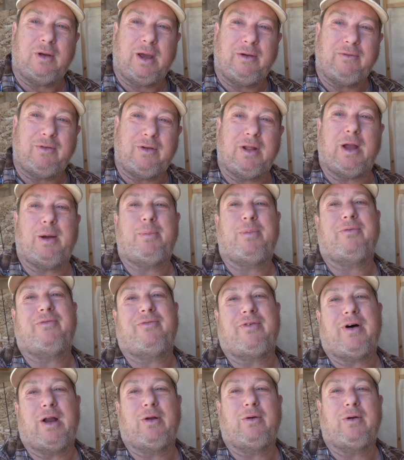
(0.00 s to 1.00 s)
Have you not been
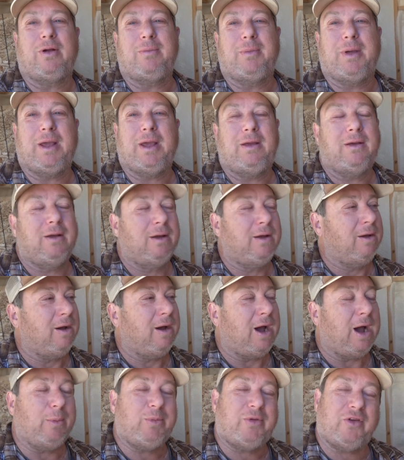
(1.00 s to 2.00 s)
following me?
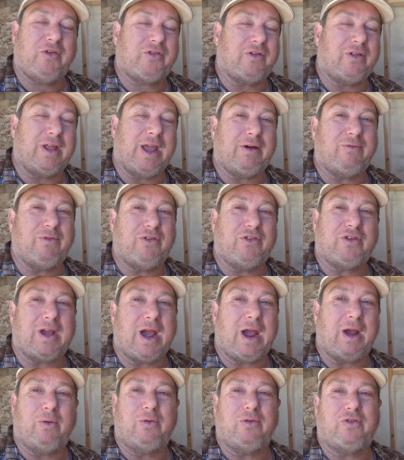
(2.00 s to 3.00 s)
I'm just an average
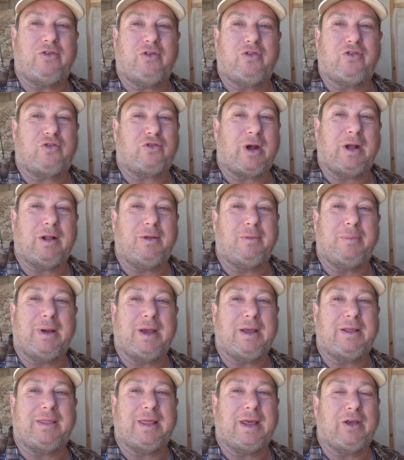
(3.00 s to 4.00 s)
guy who's just trying to
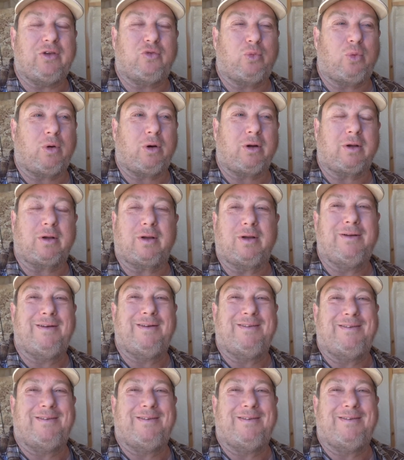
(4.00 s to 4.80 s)
make things work.